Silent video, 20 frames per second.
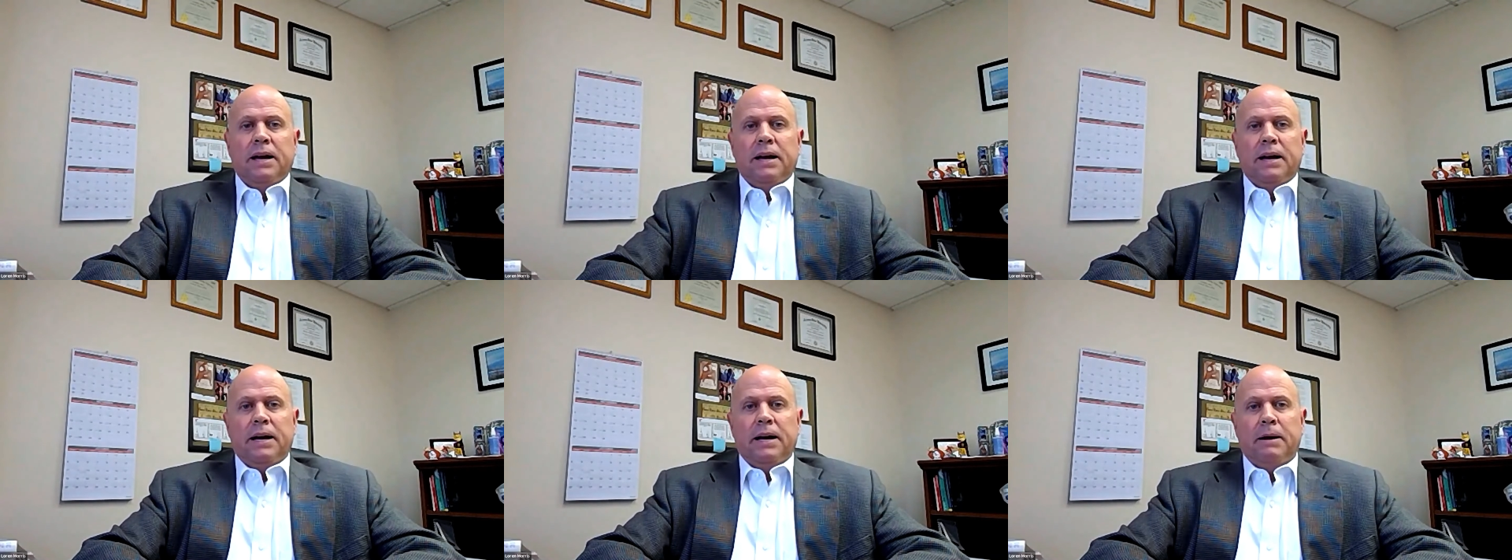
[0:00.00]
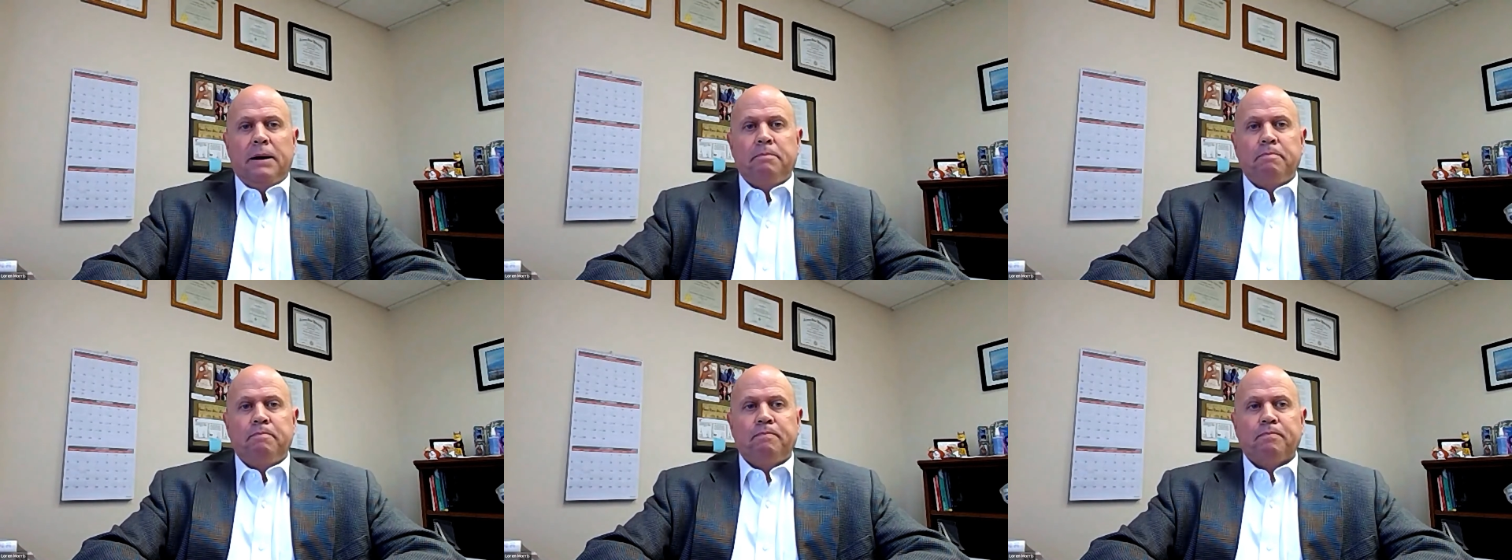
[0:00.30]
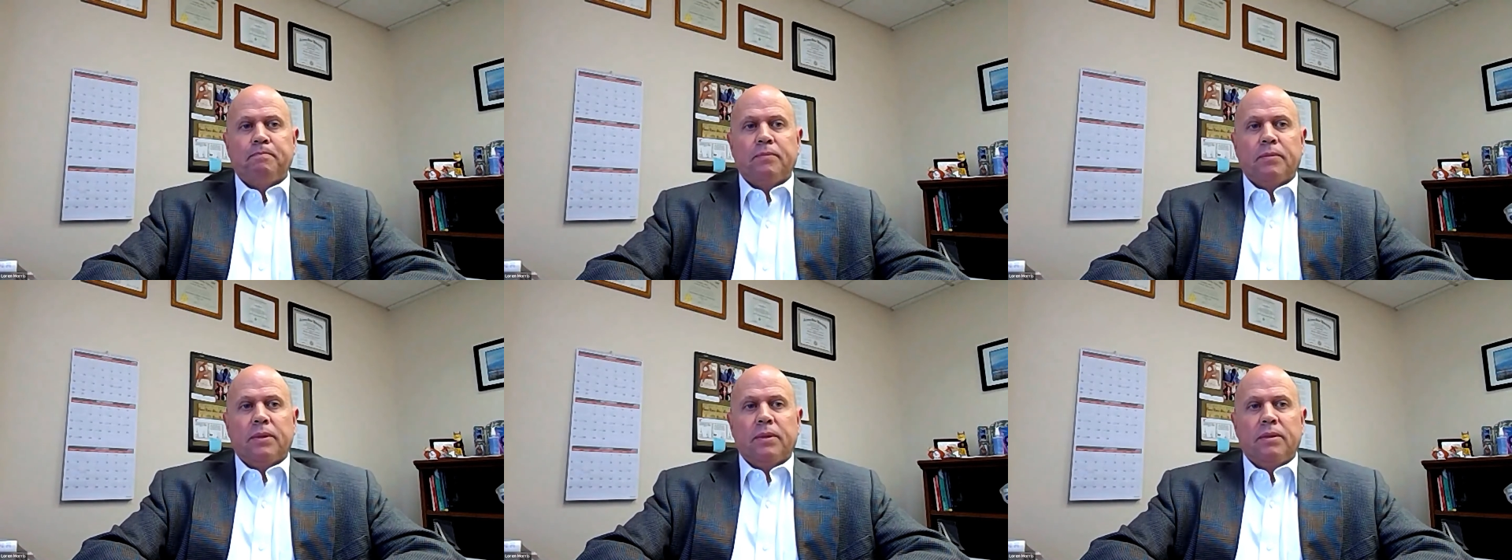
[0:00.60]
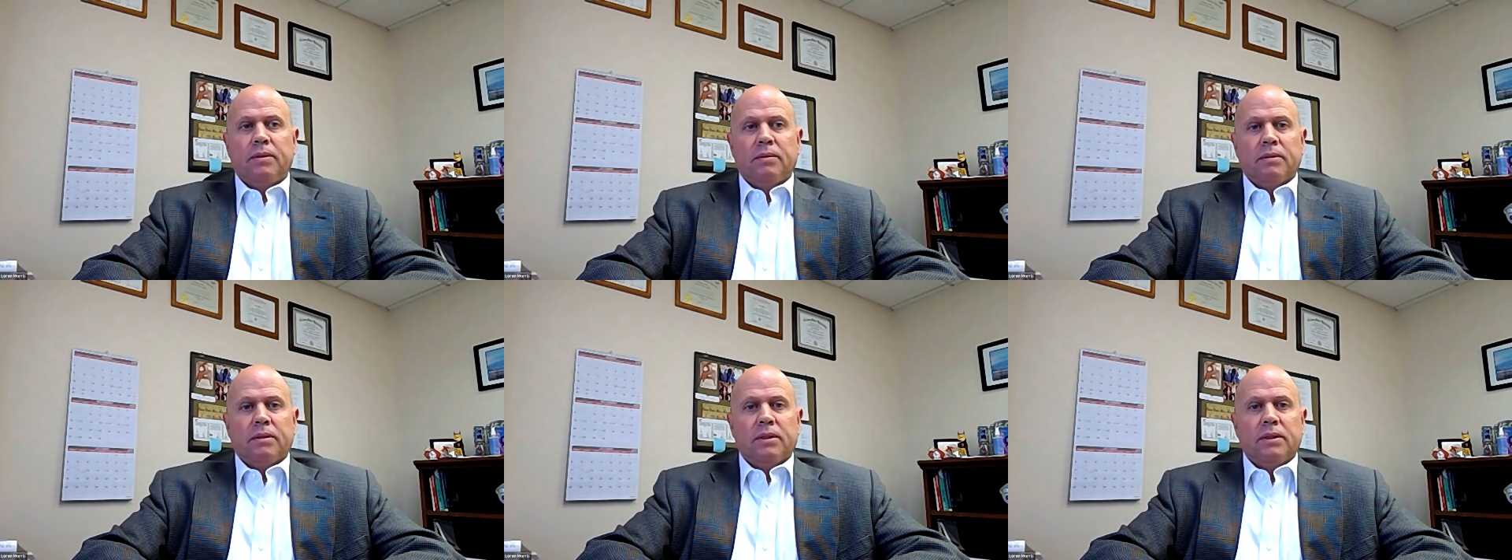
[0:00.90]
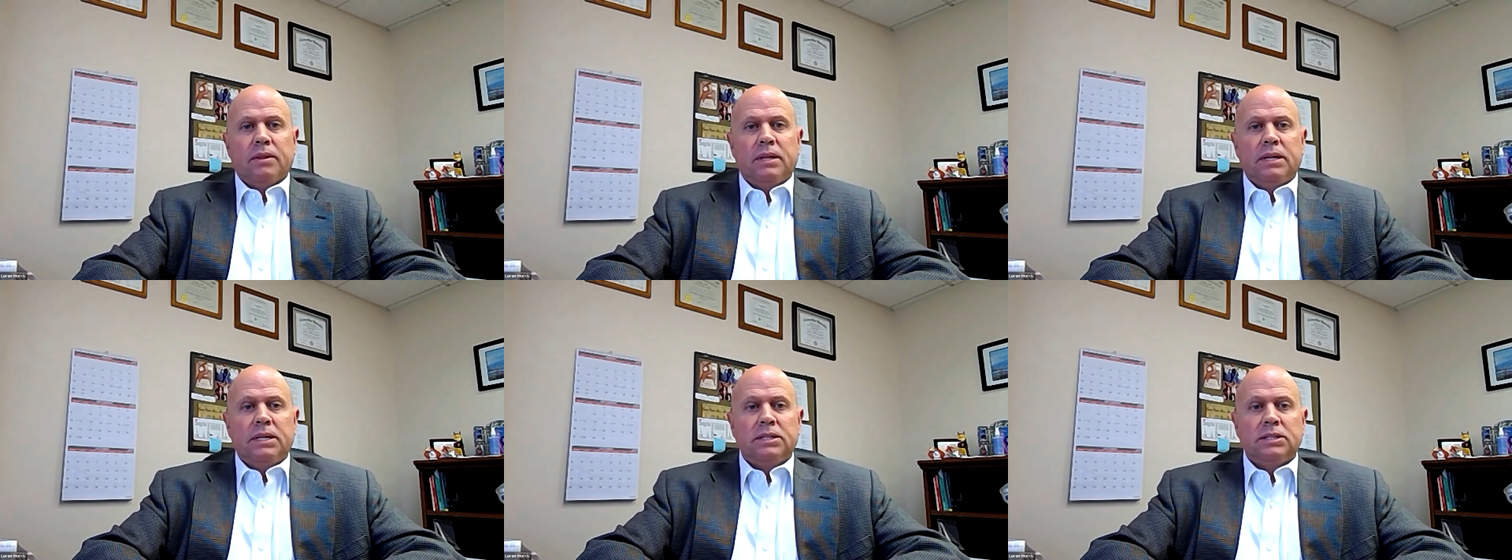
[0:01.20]

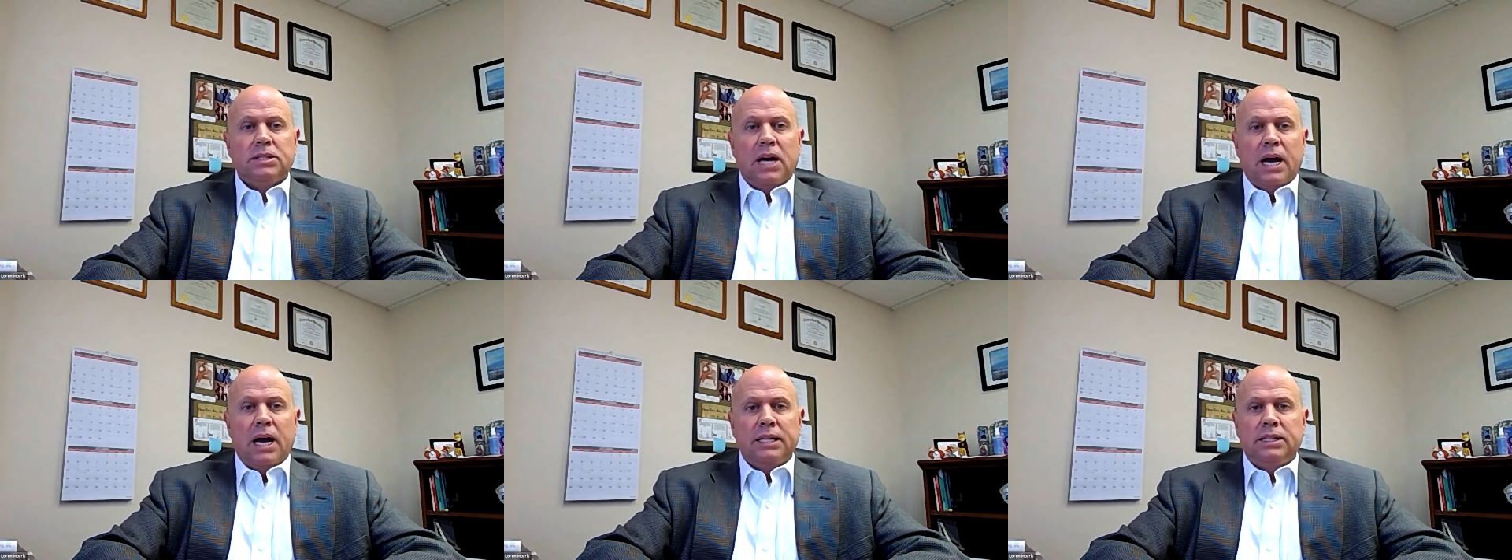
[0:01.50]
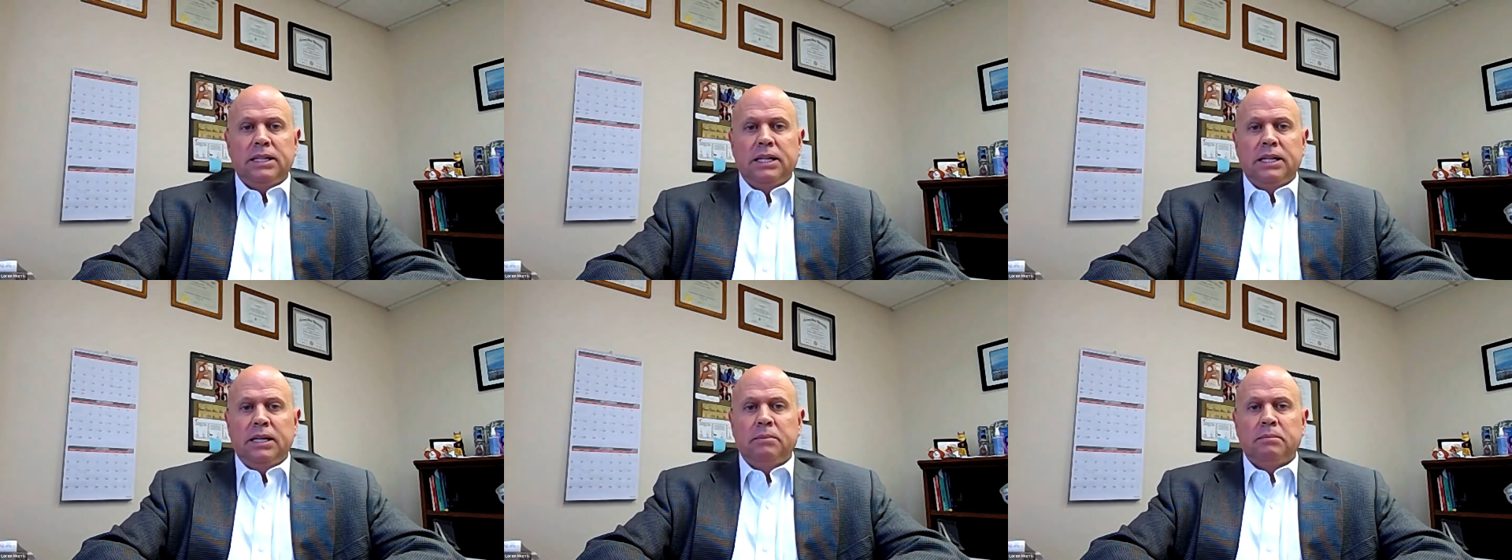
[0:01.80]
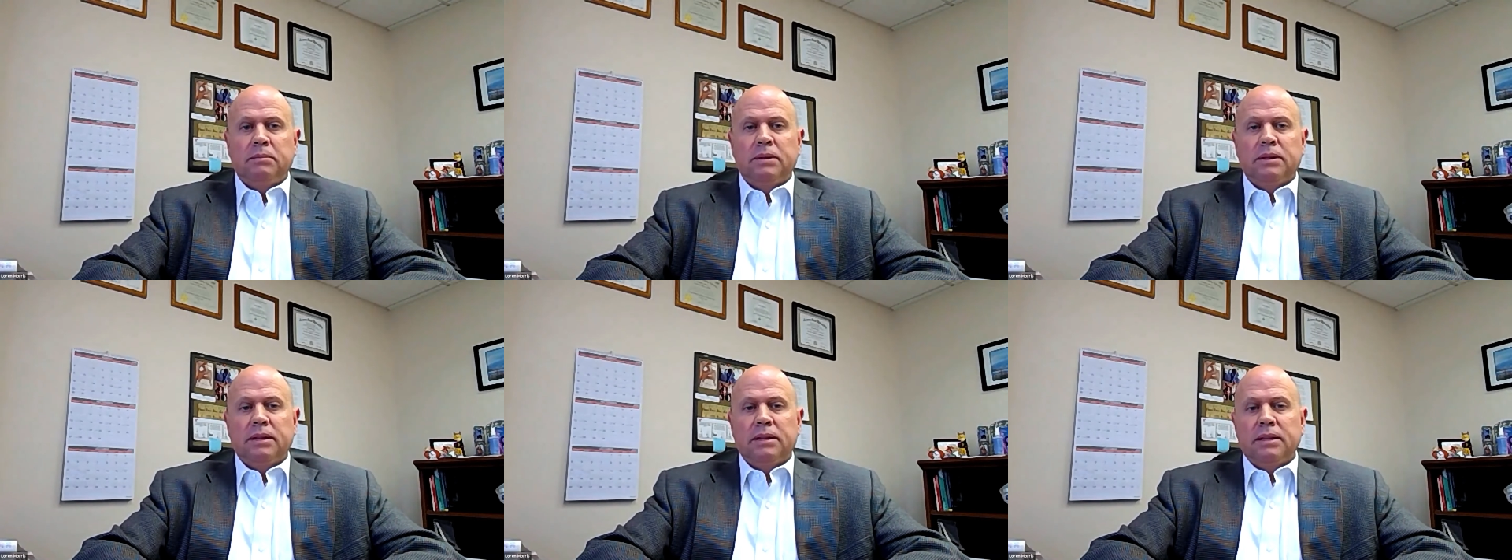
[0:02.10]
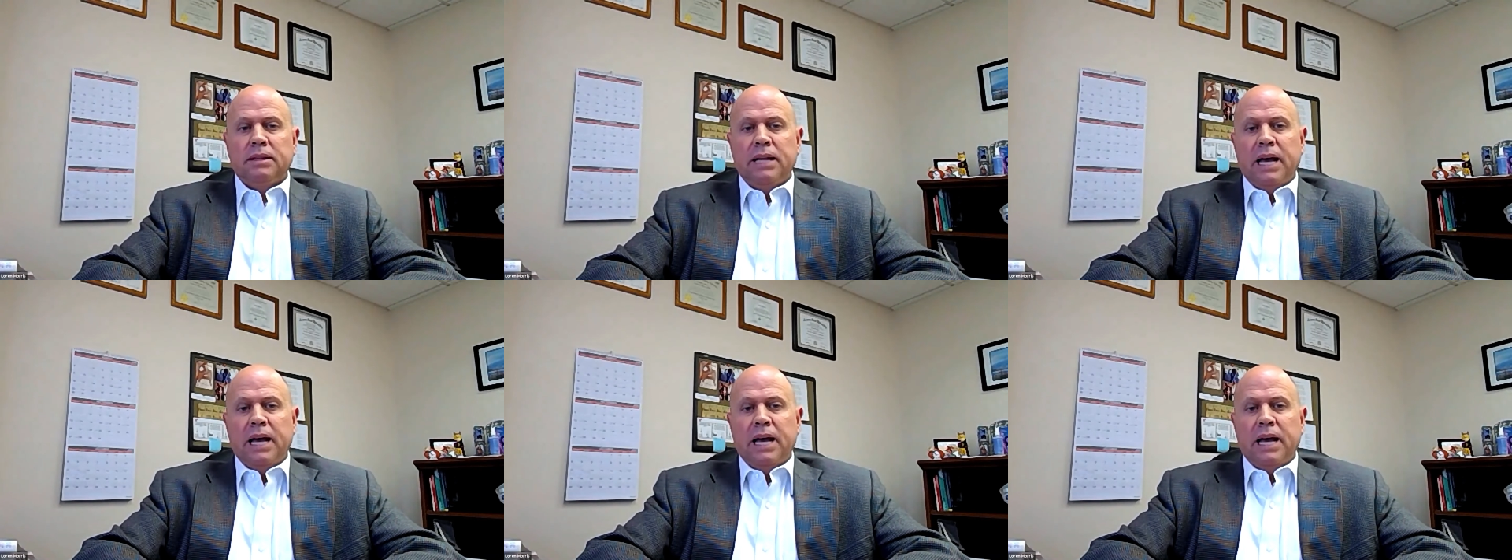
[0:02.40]
the design team,